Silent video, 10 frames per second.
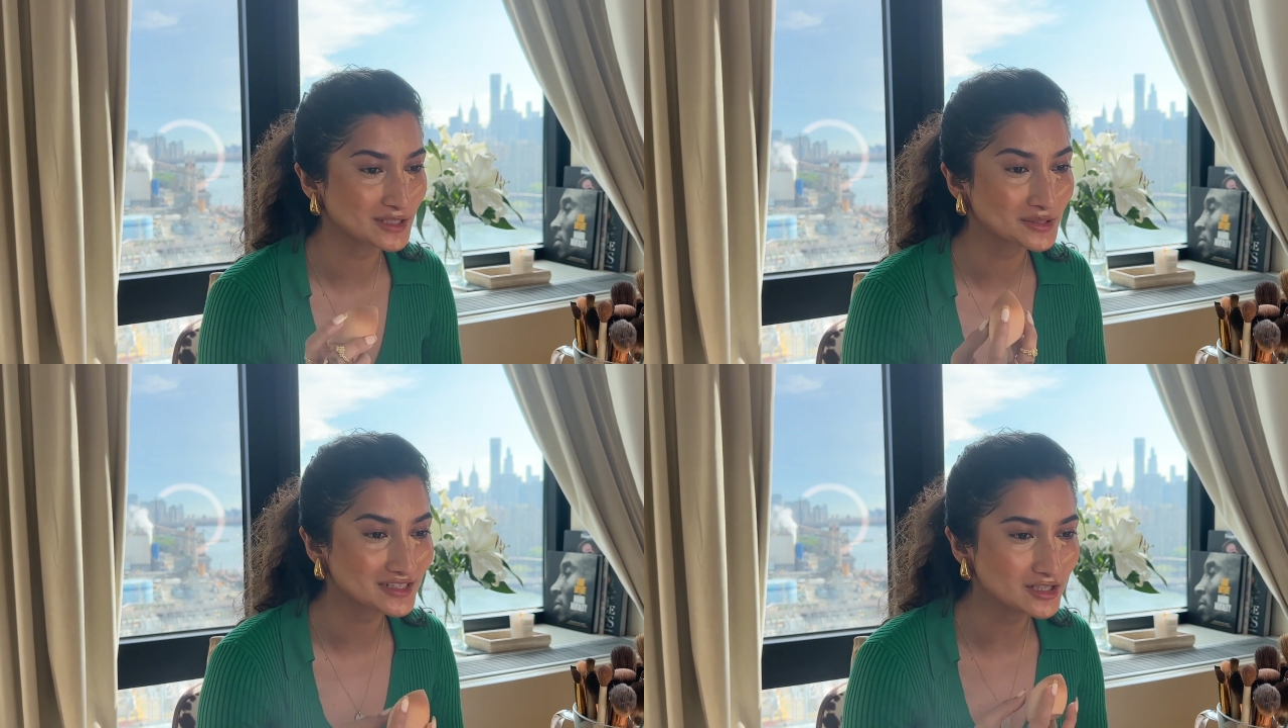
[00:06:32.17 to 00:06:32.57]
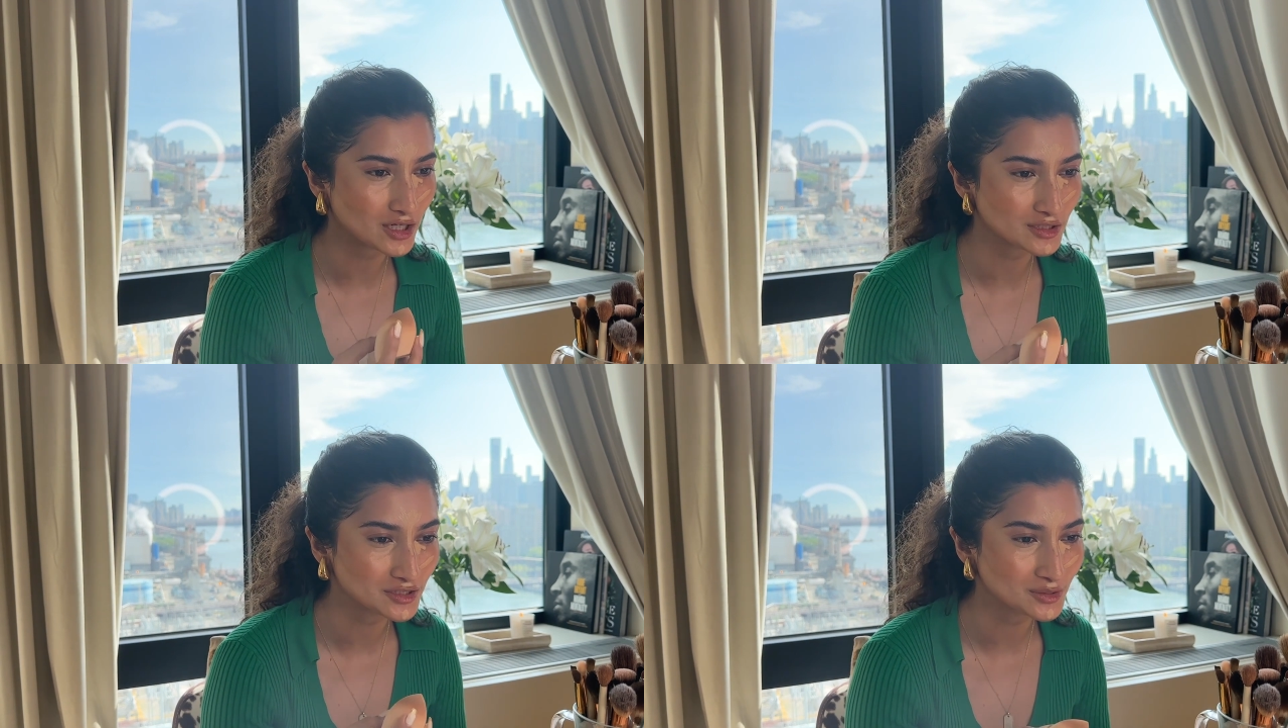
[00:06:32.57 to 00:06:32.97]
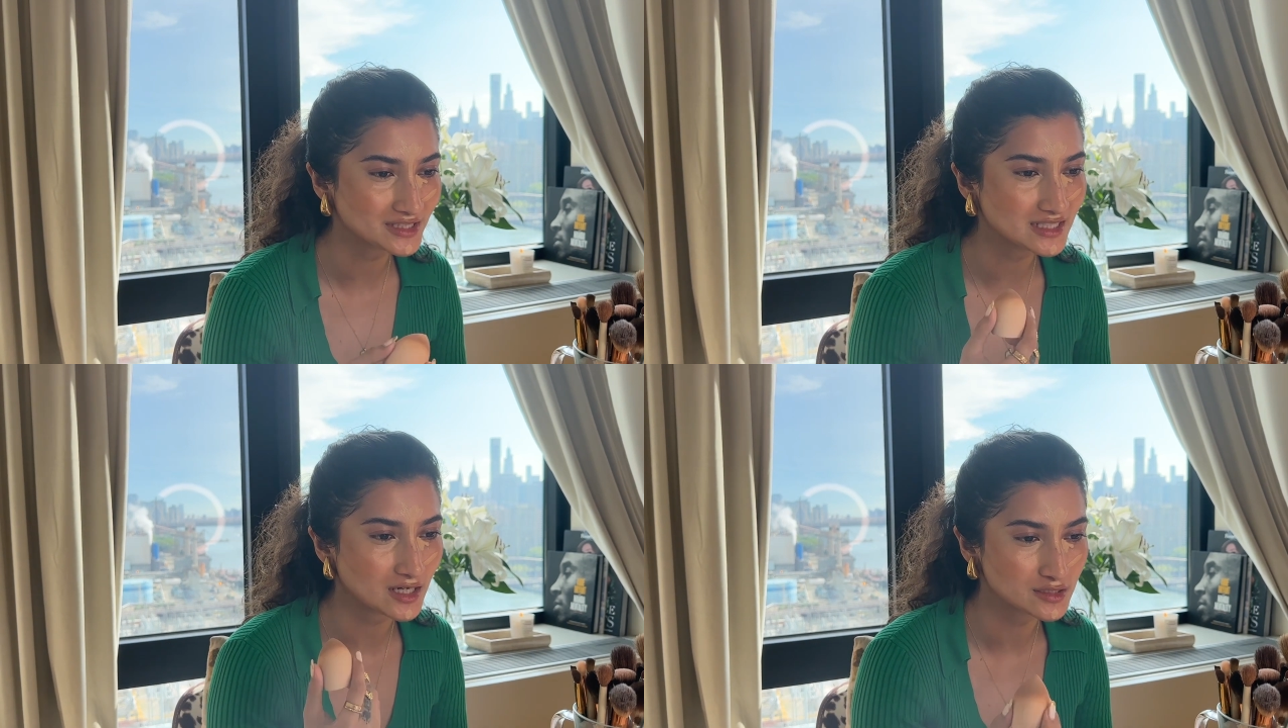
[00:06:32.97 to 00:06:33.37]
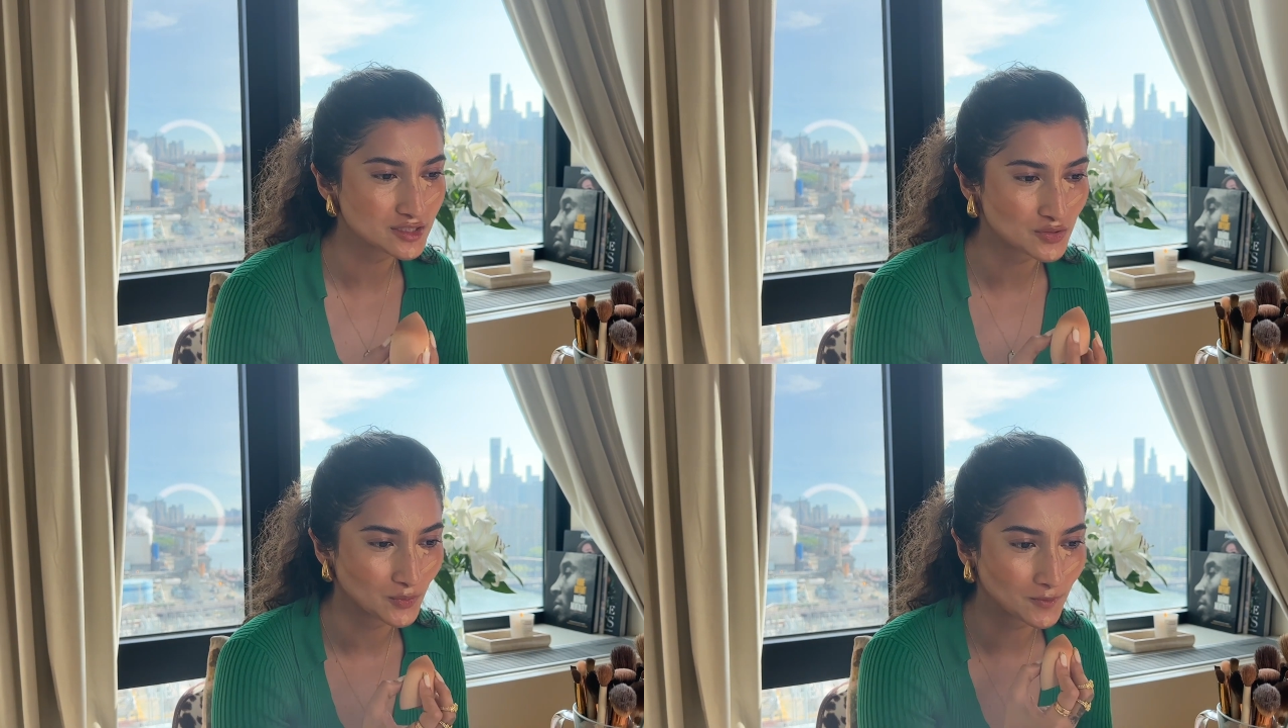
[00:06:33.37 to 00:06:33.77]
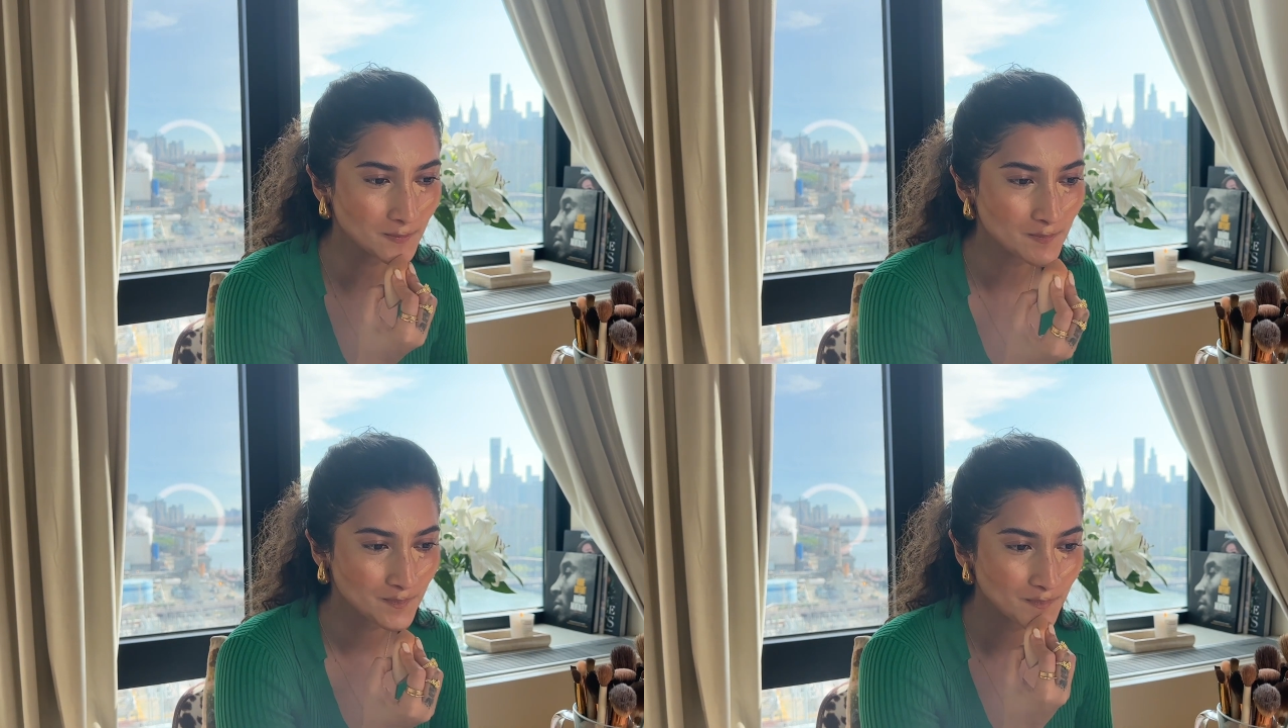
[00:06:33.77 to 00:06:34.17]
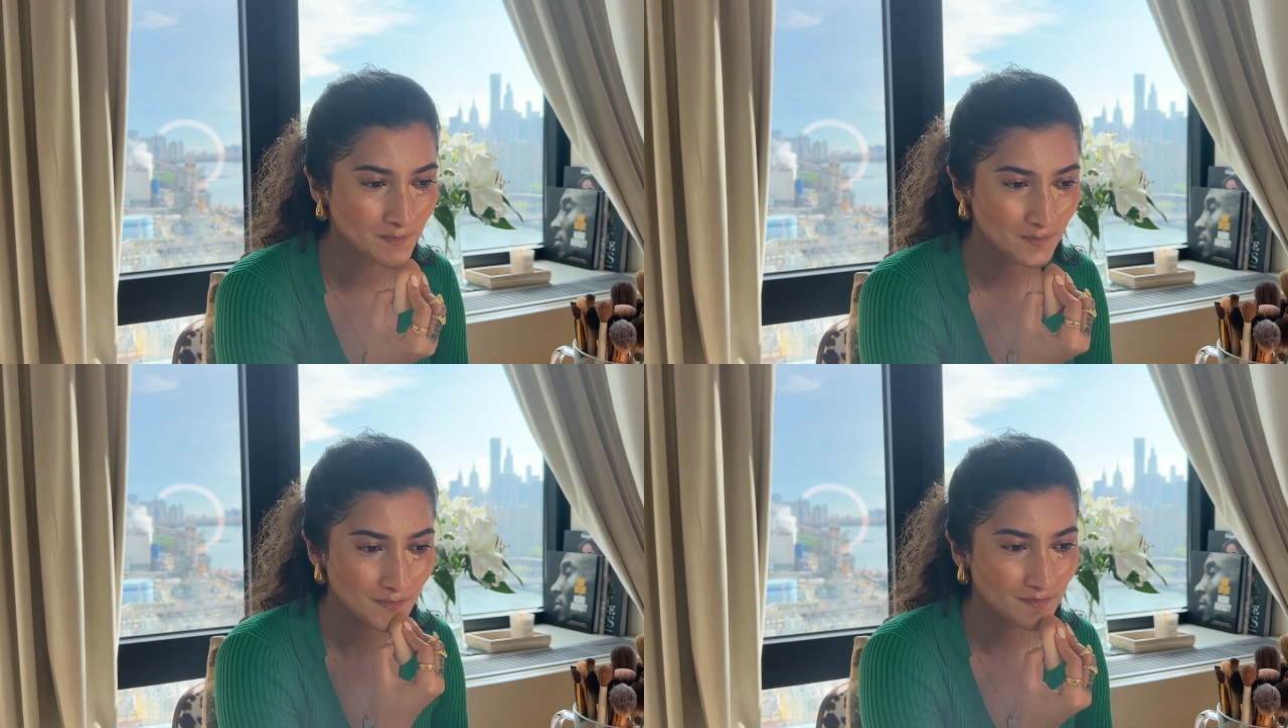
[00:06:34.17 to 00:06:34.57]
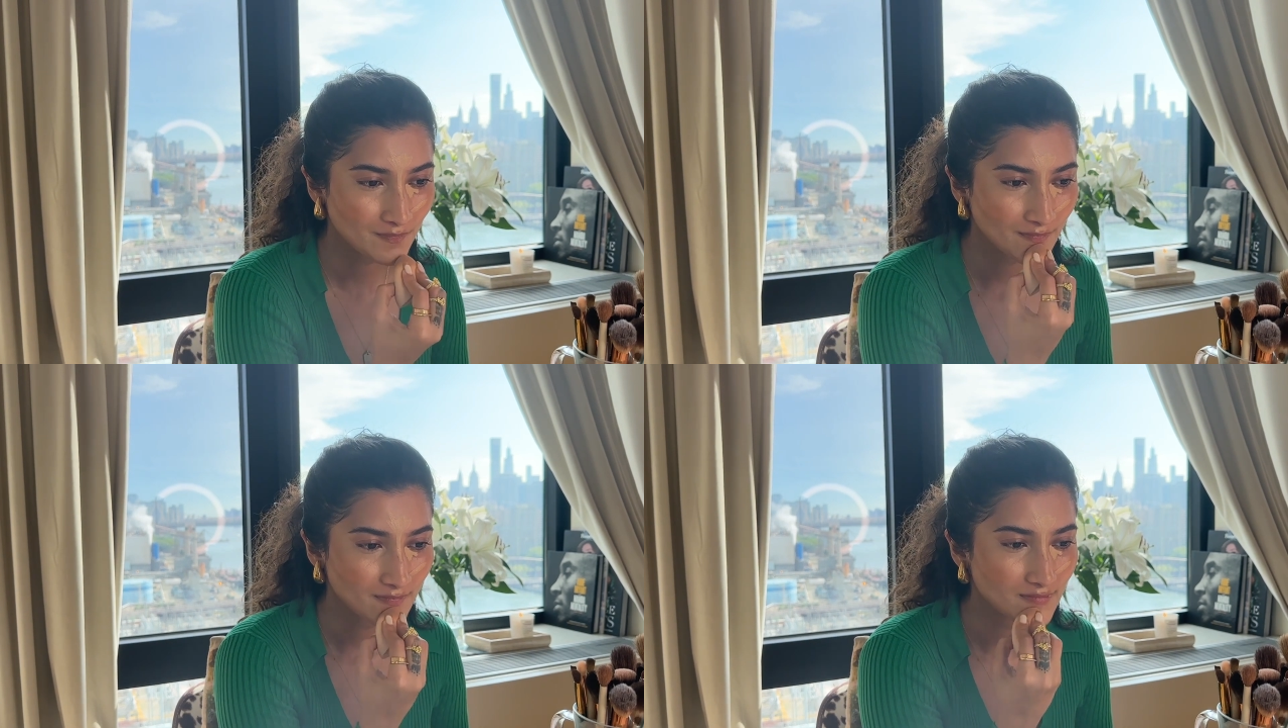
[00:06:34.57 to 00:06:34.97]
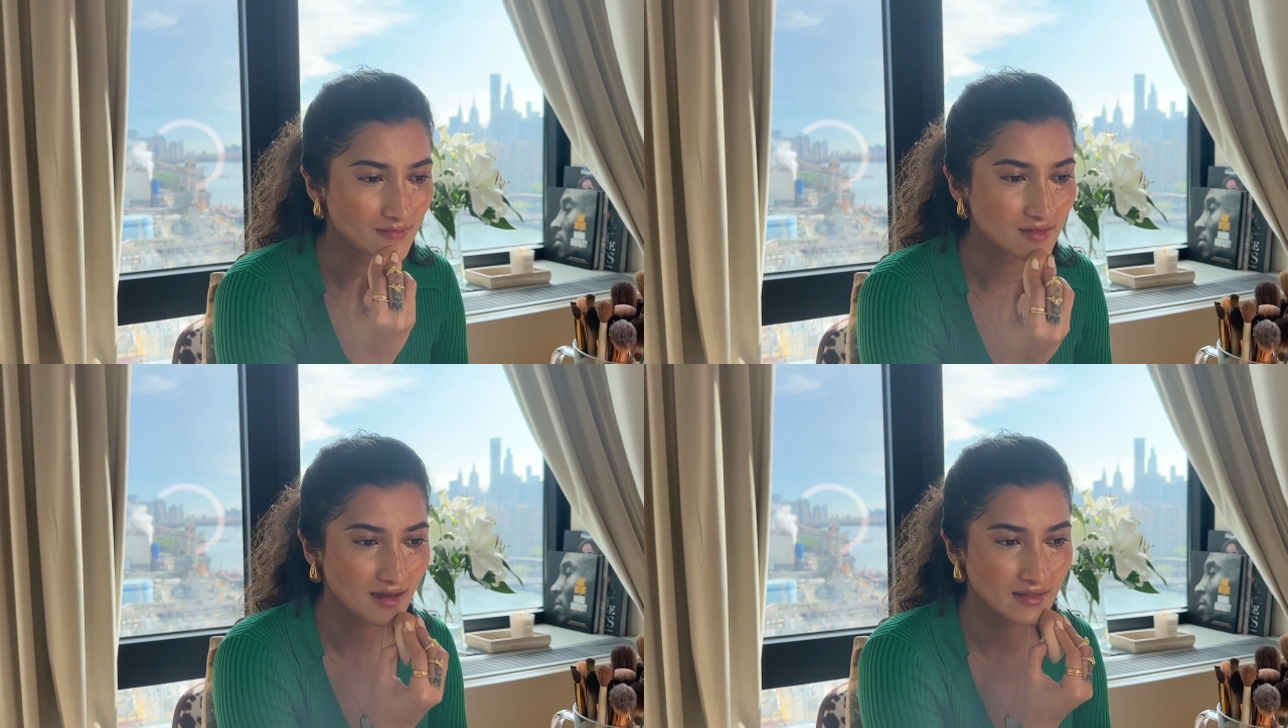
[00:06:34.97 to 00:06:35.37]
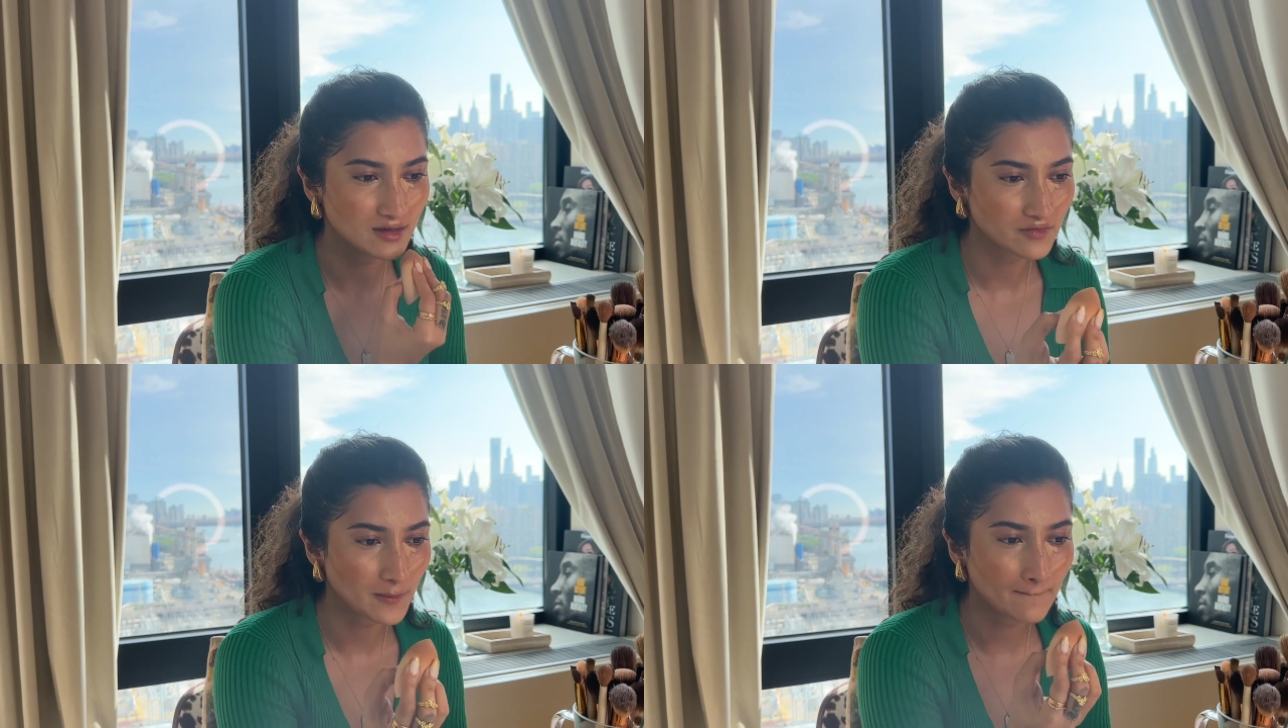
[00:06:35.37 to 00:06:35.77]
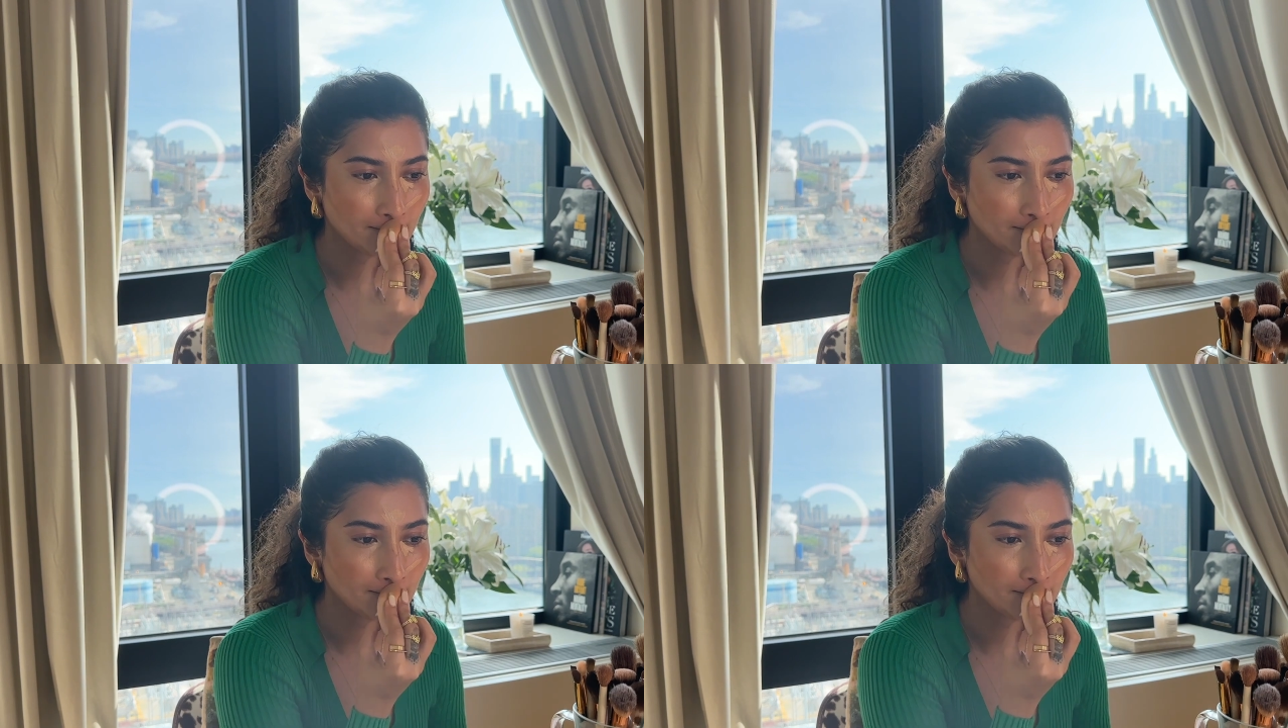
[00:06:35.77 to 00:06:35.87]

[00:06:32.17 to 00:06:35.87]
Look at the color, look at the undertone. I love it.